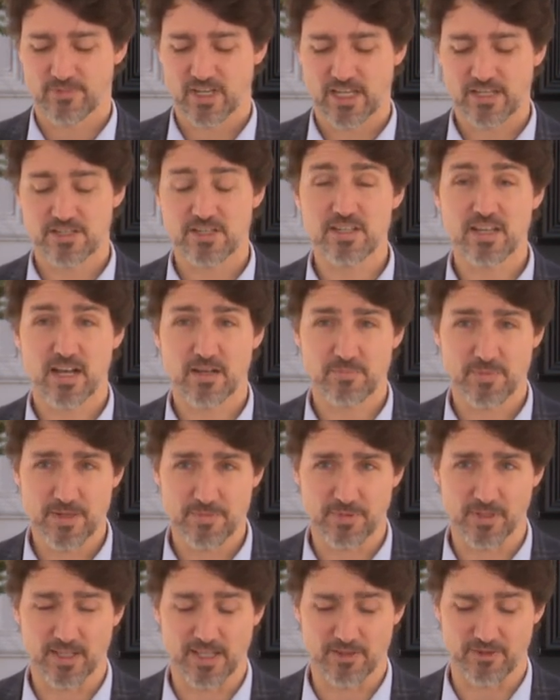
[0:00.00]
And to young
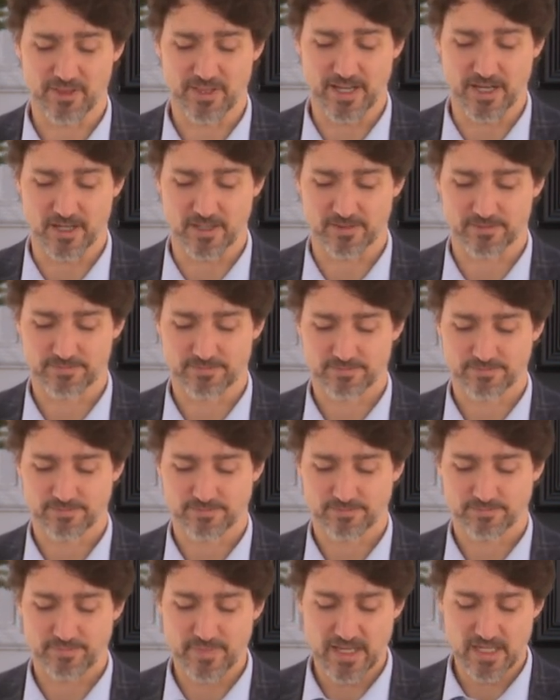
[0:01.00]
people out there,
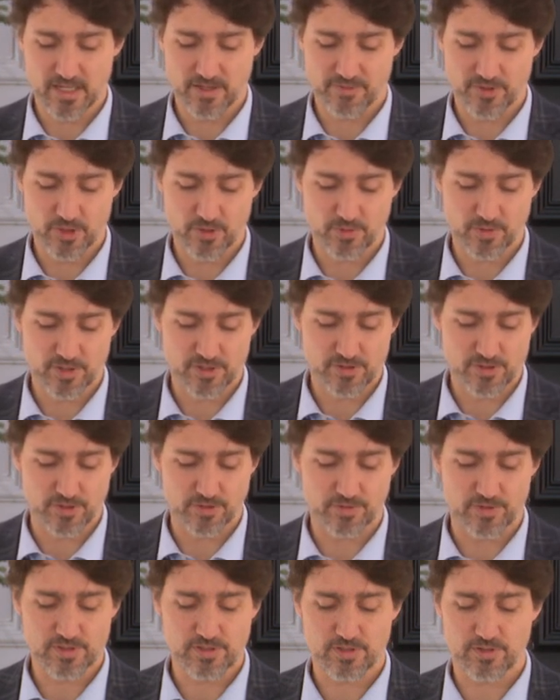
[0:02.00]
many of you are
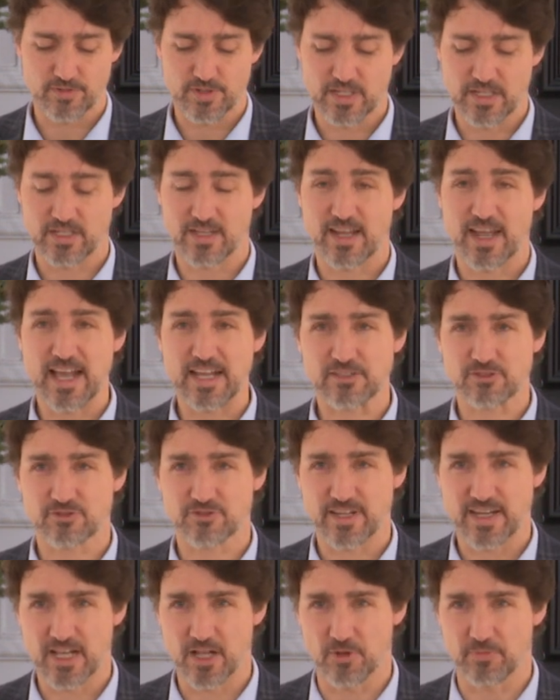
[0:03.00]
students who need
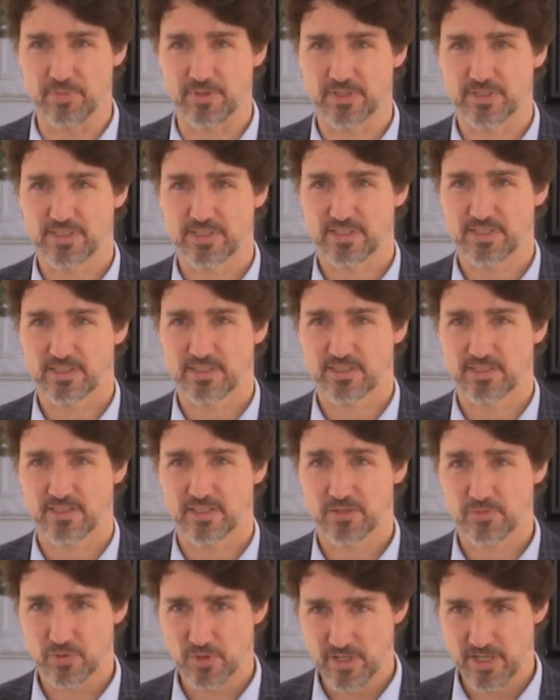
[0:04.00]
extra help,
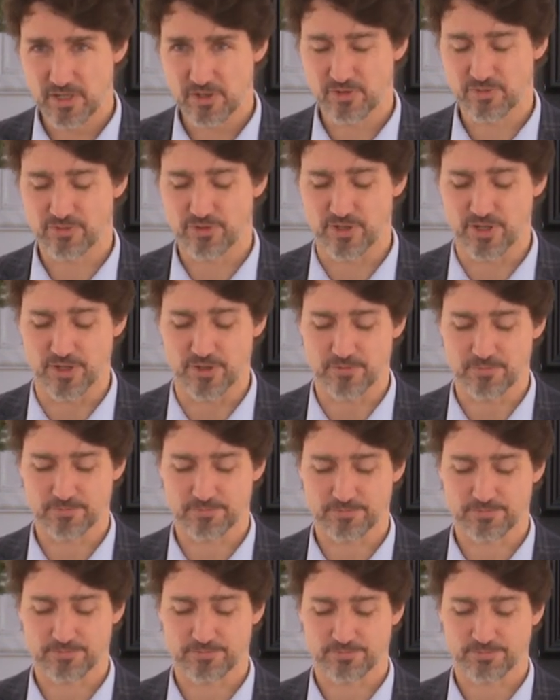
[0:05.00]
and we're here for you.
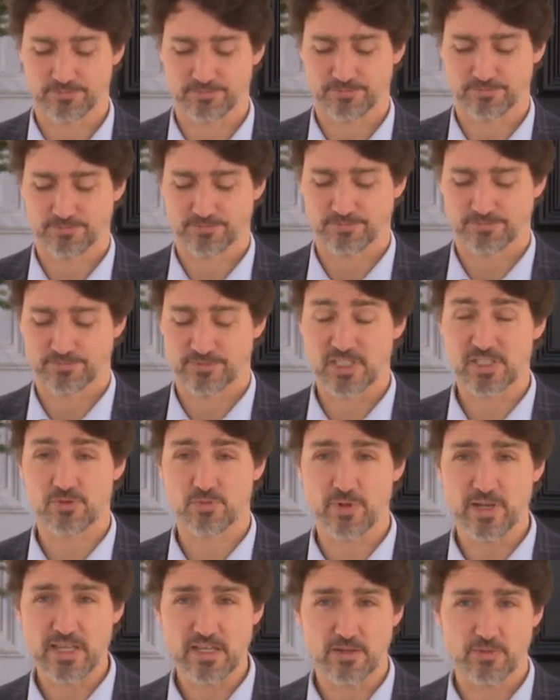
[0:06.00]
This
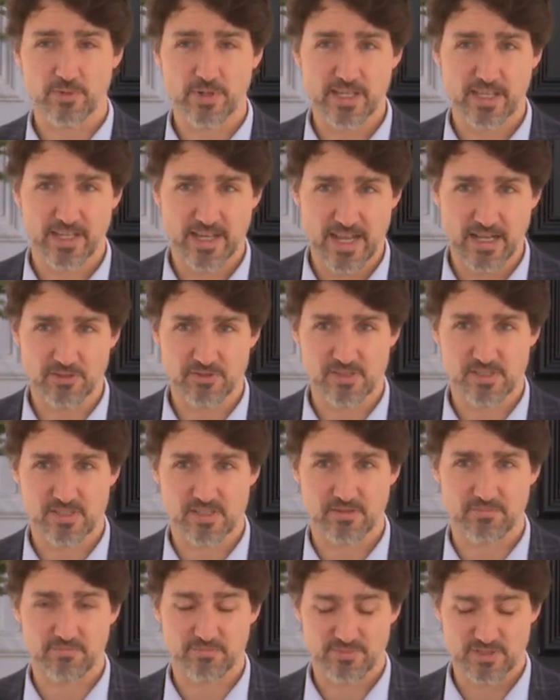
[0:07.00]
week, we
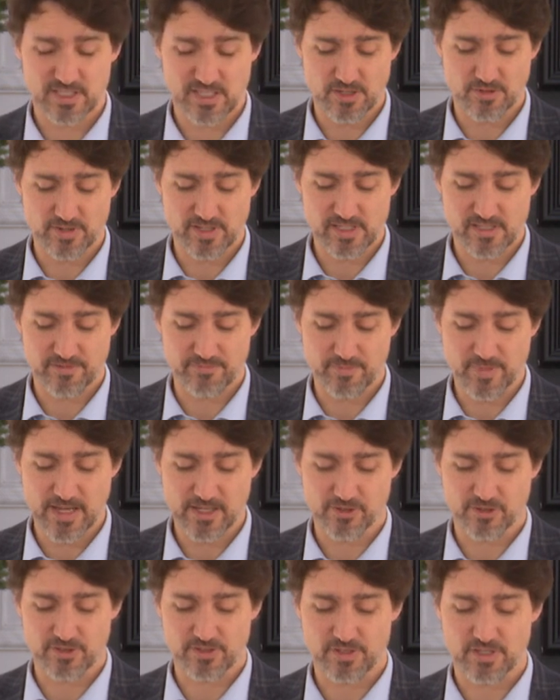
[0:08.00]
announced a series of
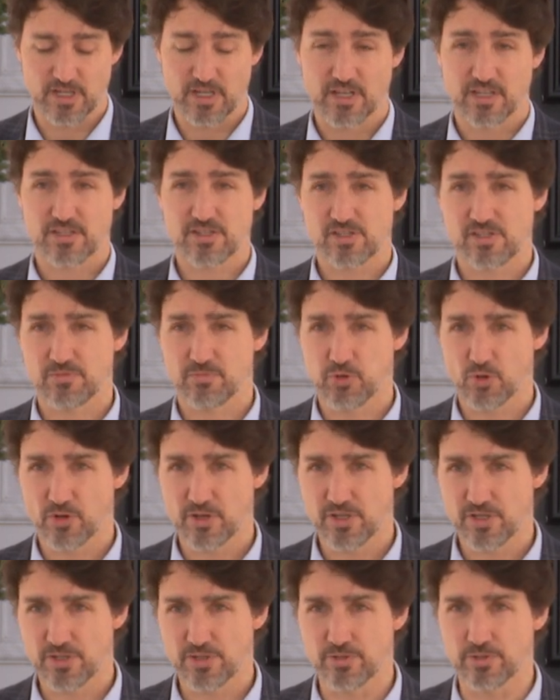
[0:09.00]
measures to
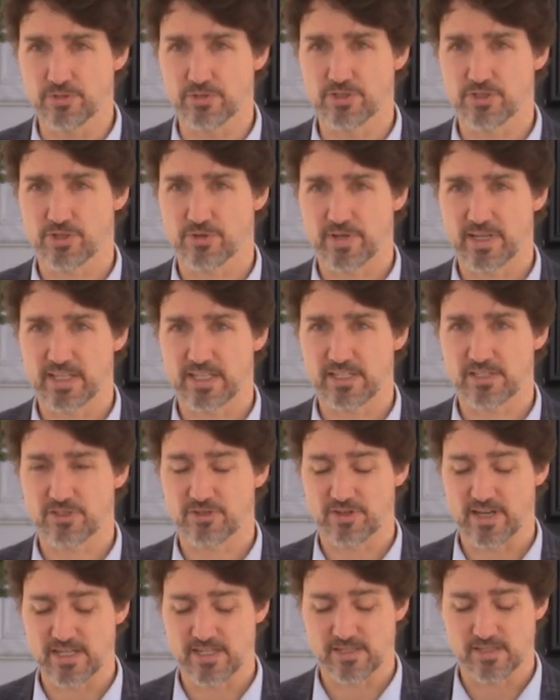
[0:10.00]
support you during this
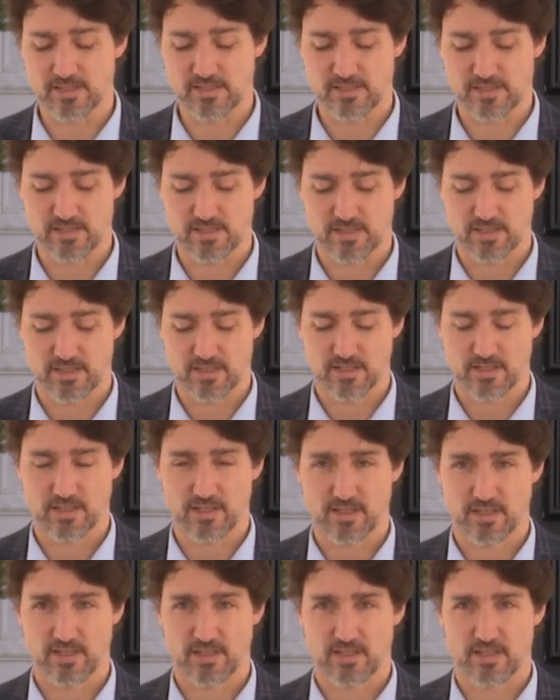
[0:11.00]
crisis.
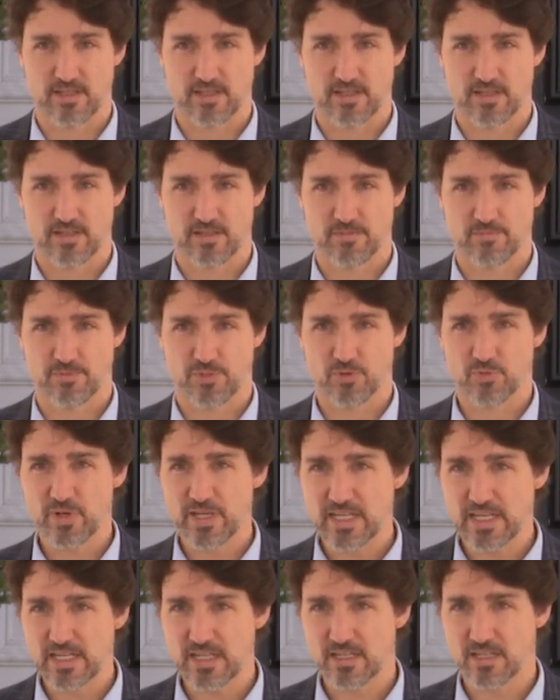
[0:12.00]
But
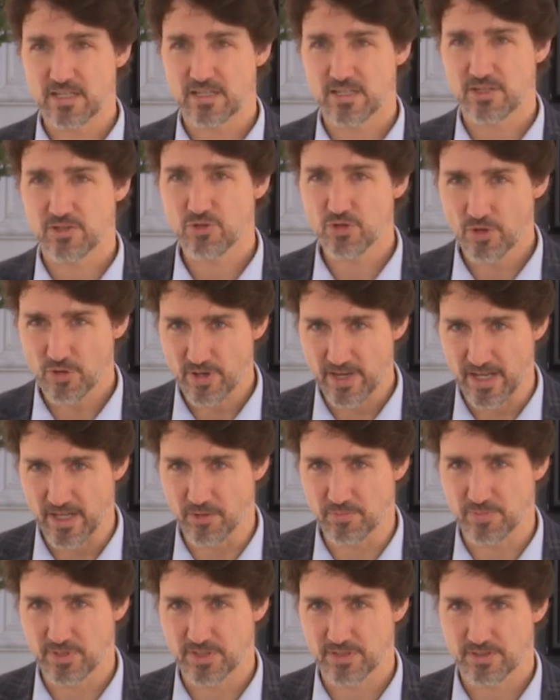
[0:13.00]
we need your
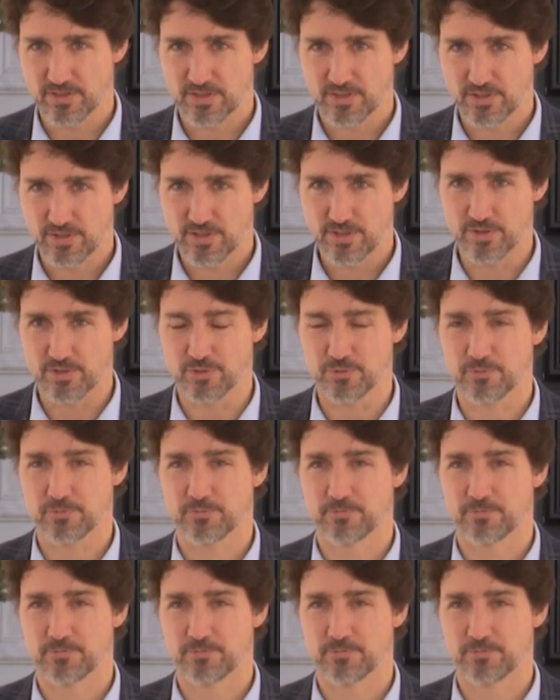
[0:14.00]
help, too.